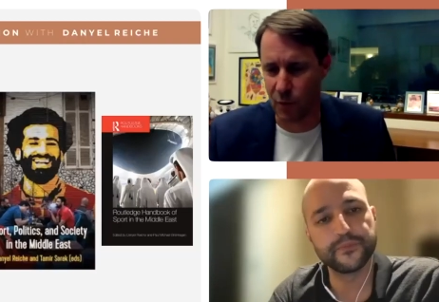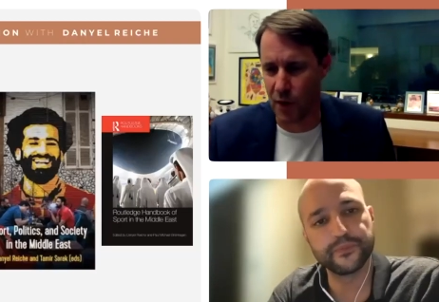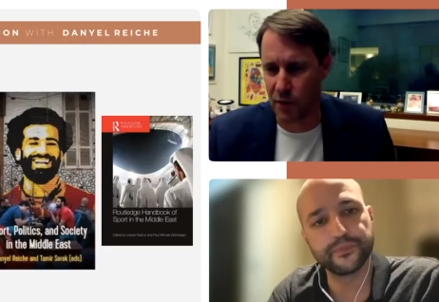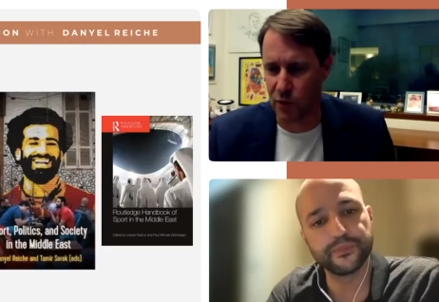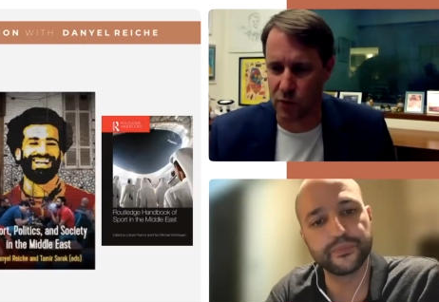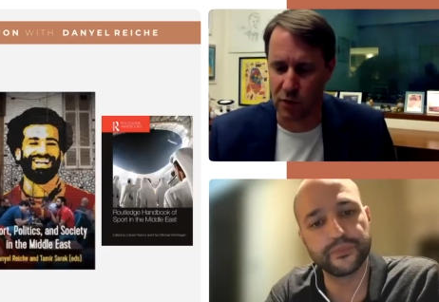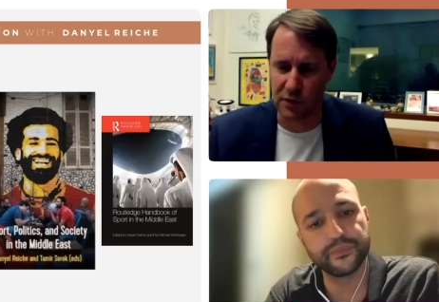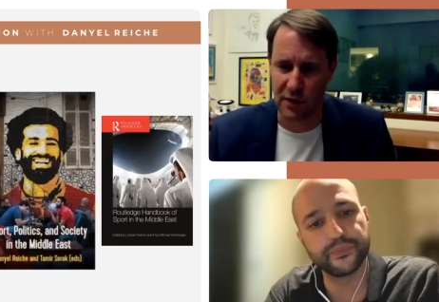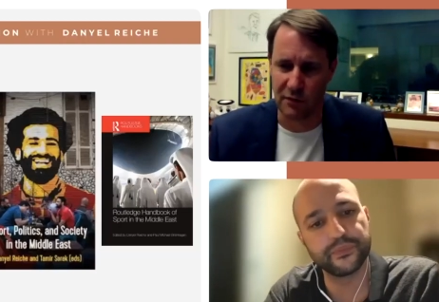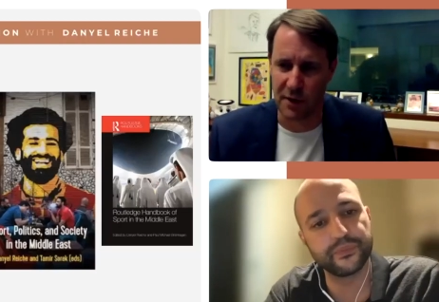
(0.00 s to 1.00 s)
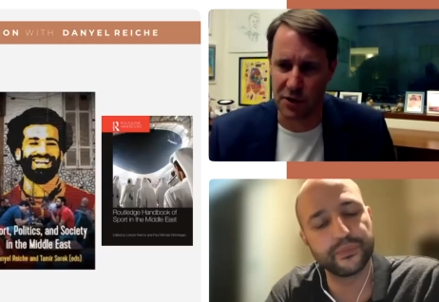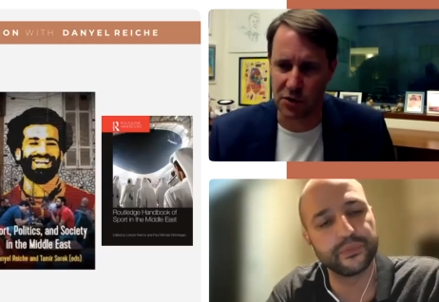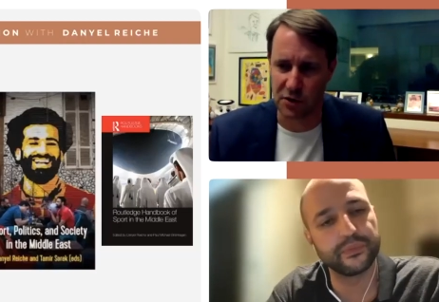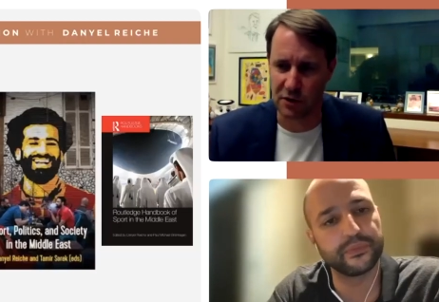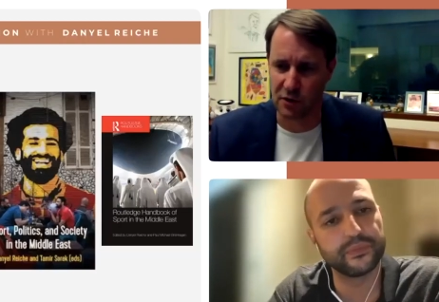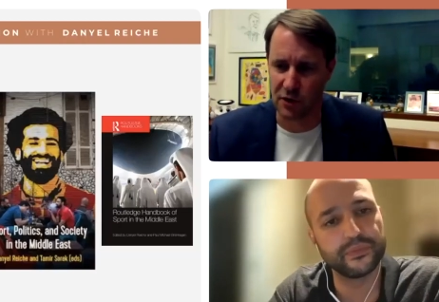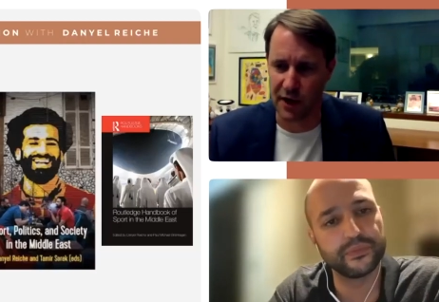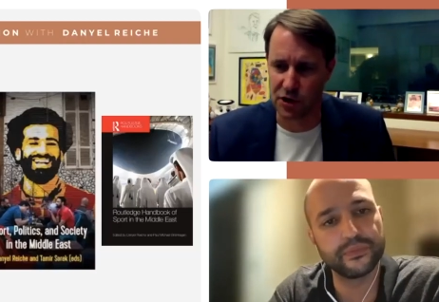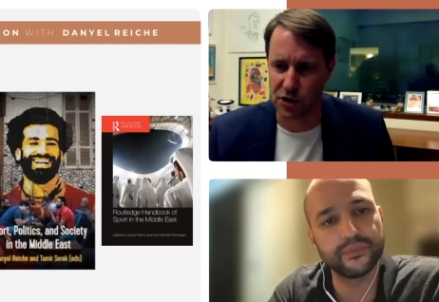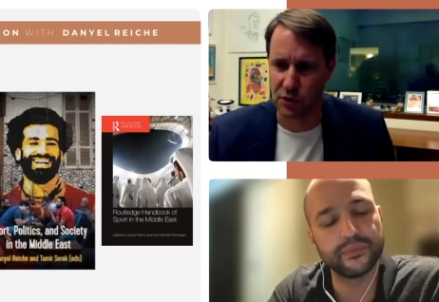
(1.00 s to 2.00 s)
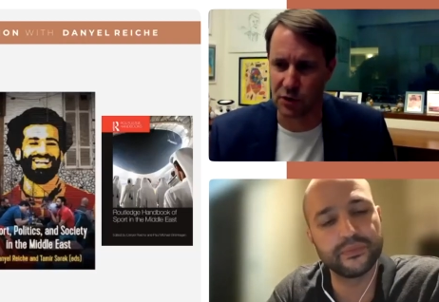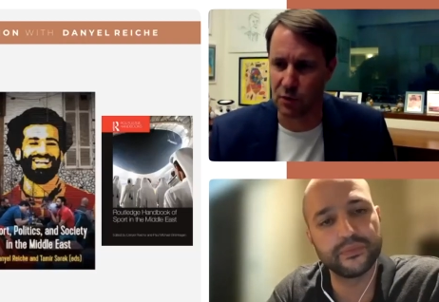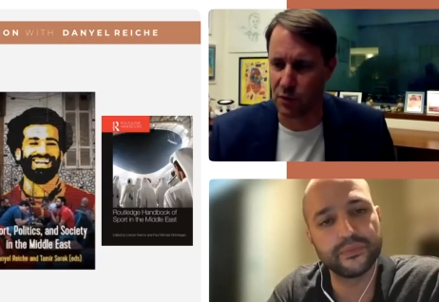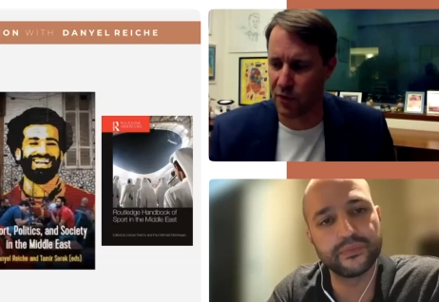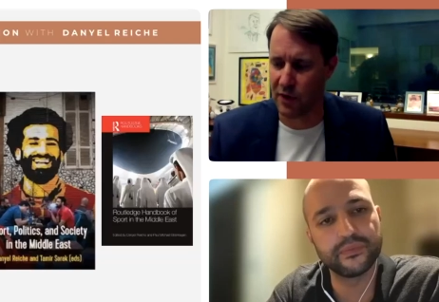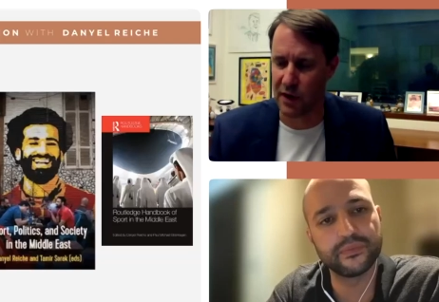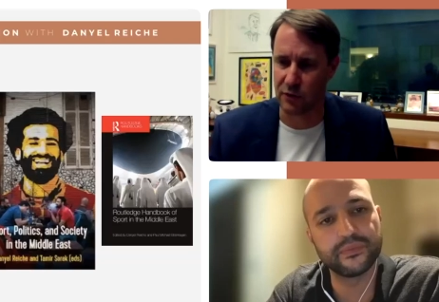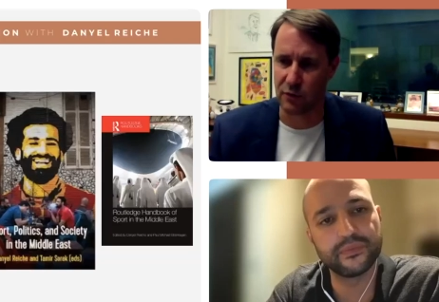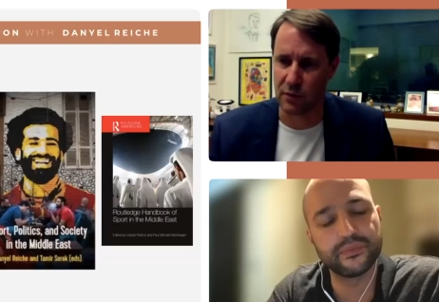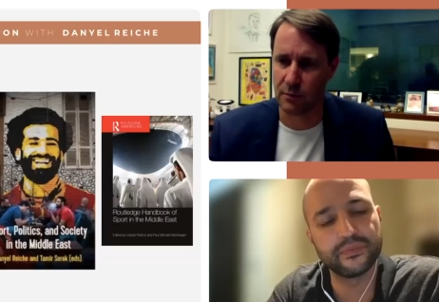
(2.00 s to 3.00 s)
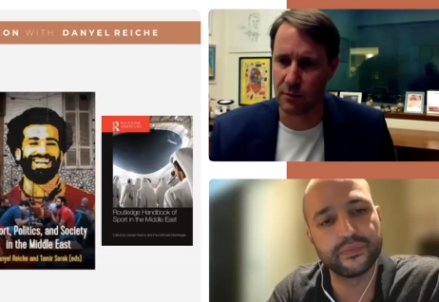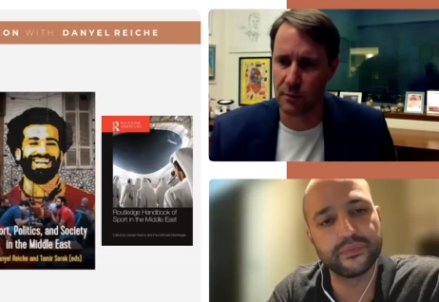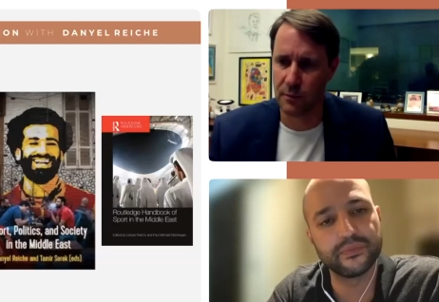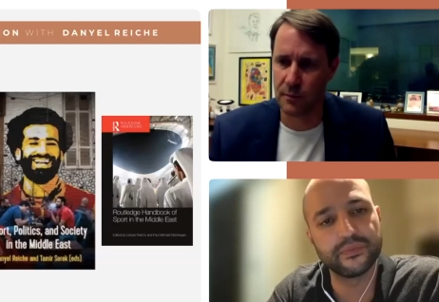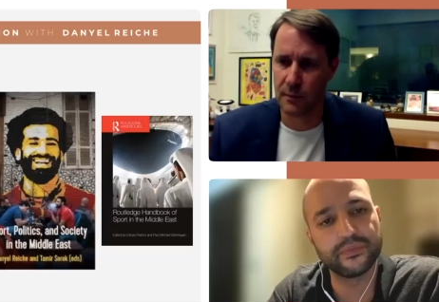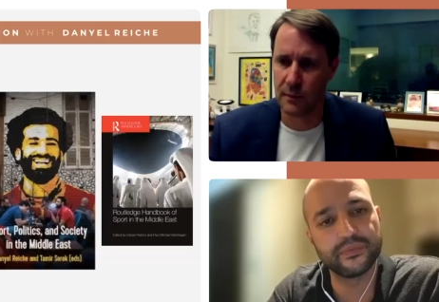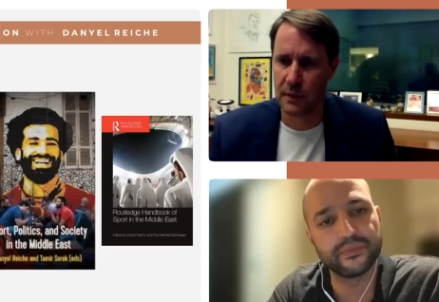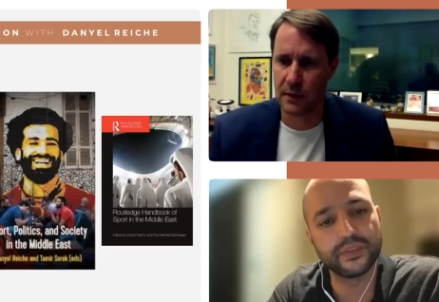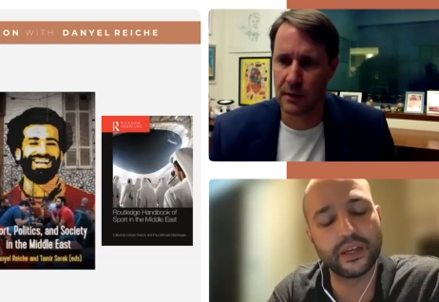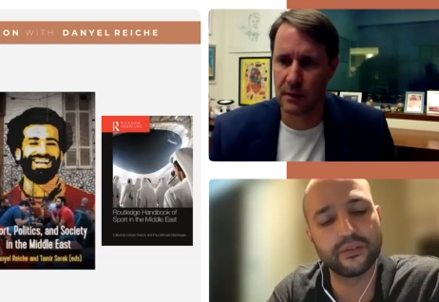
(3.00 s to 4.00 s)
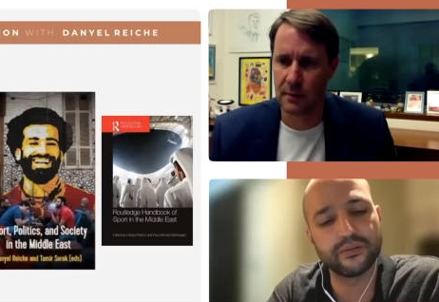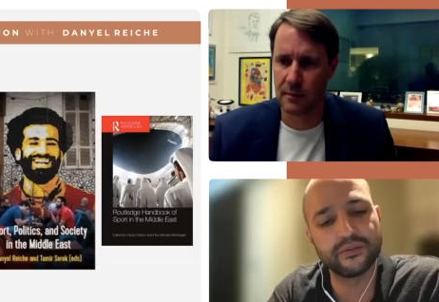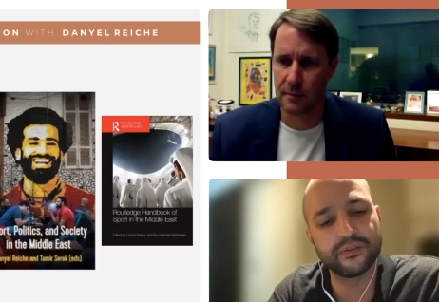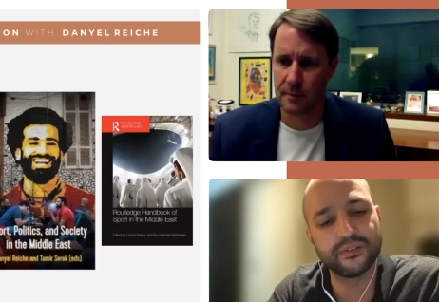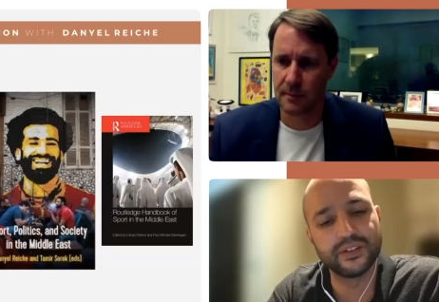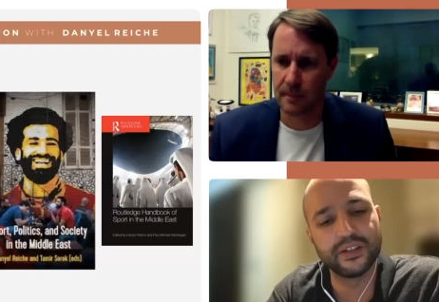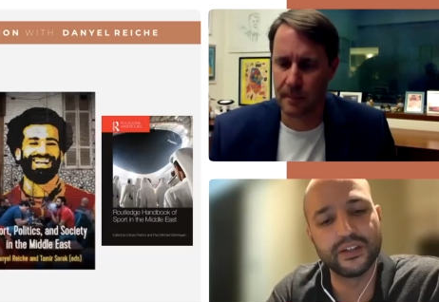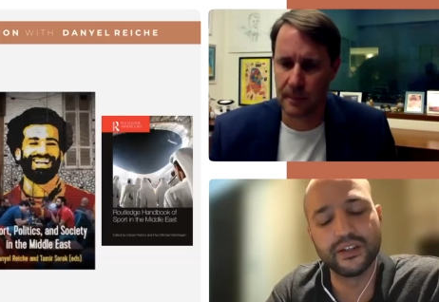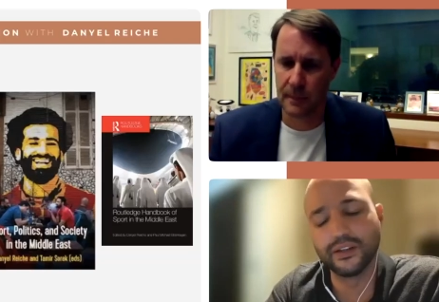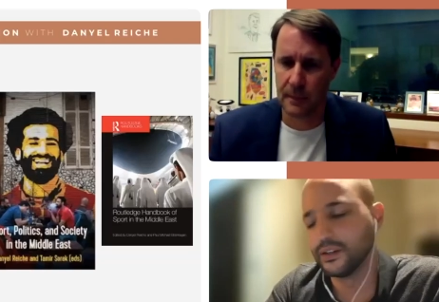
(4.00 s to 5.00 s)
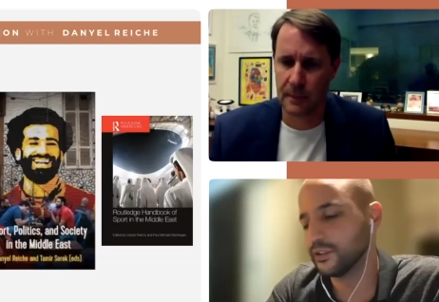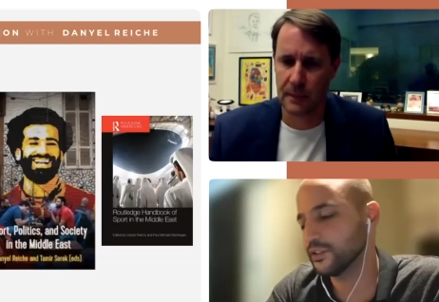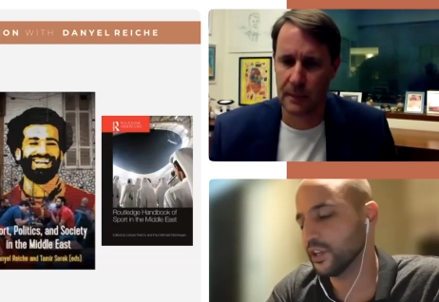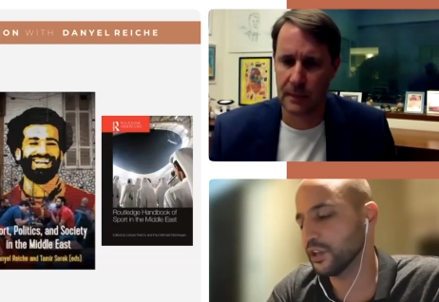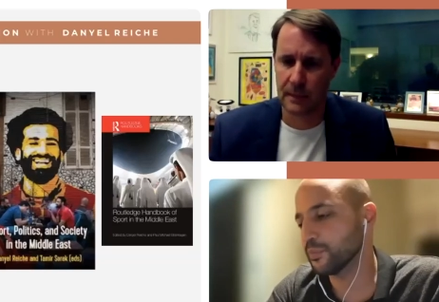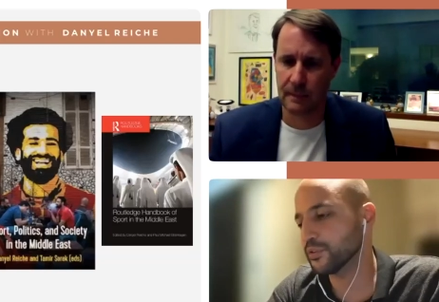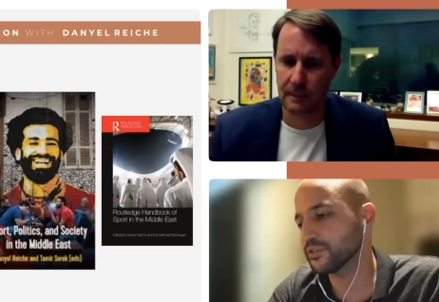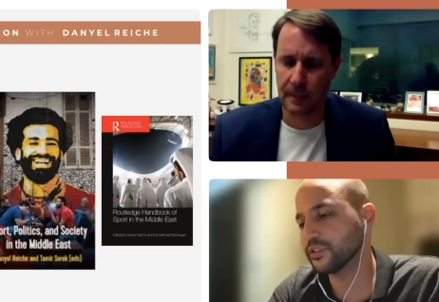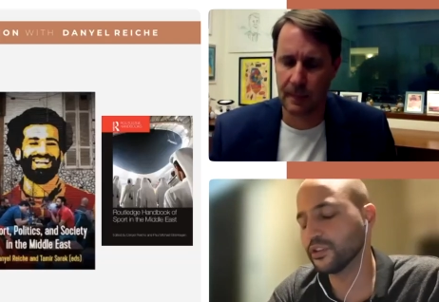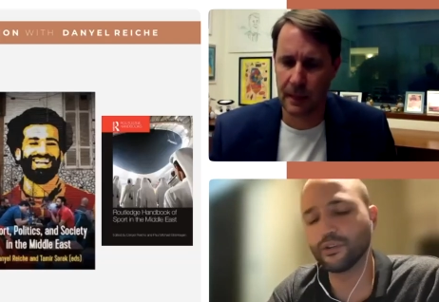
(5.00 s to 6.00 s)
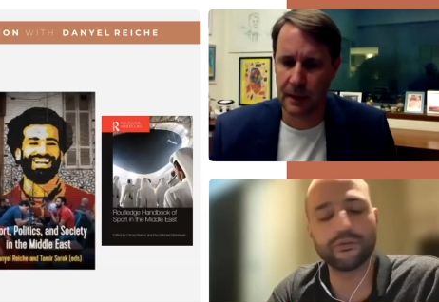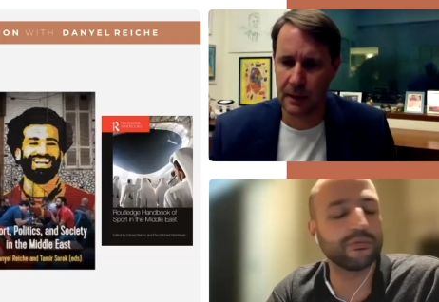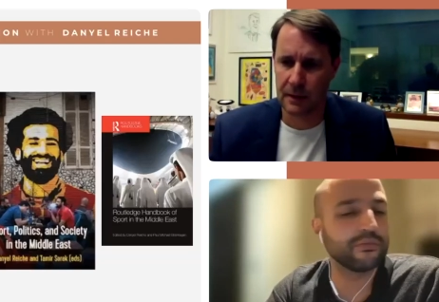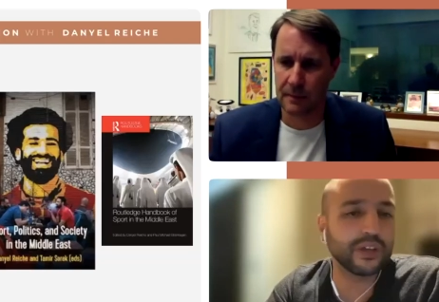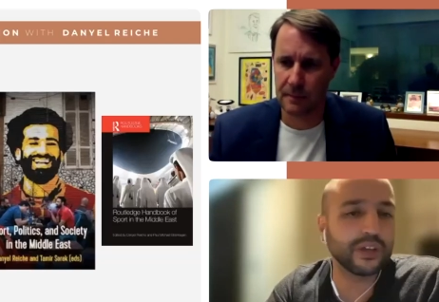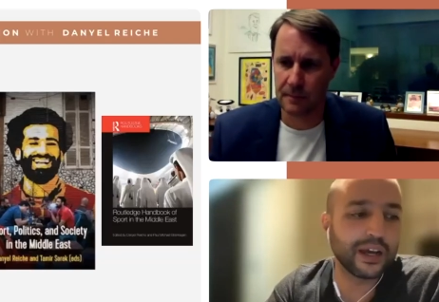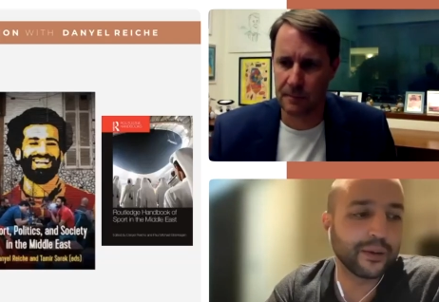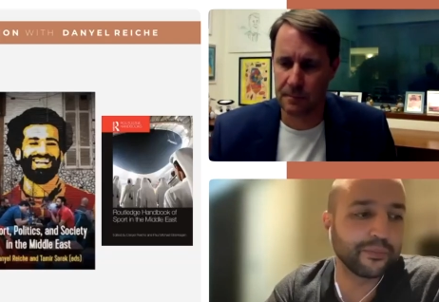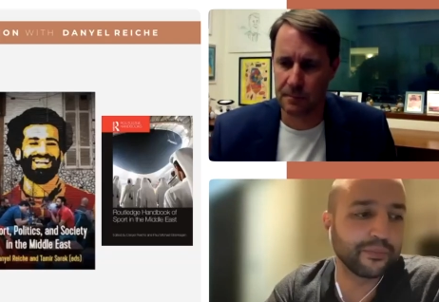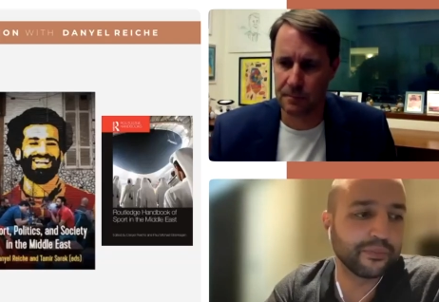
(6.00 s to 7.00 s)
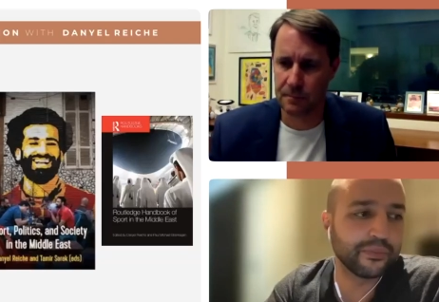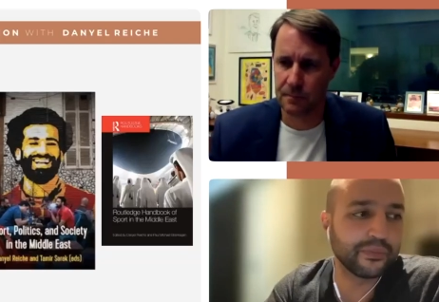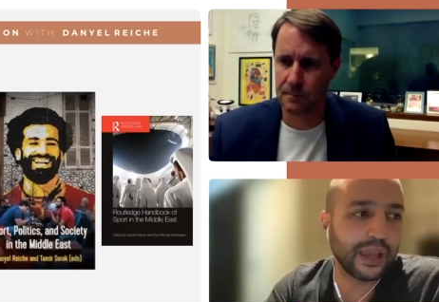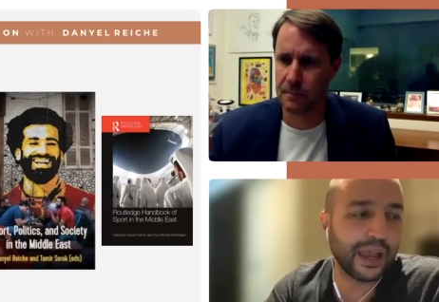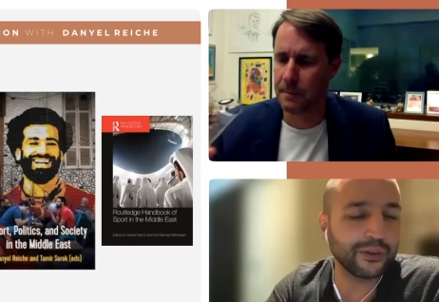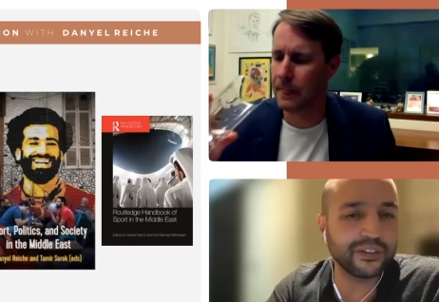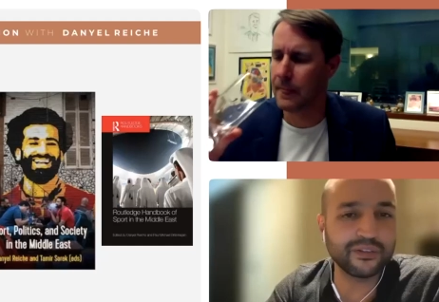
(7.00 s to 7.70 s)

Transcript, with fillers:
Speaker 1: world who don't have much connection with the country.
Speaker 2: Yeah. Just on a personal note, um, how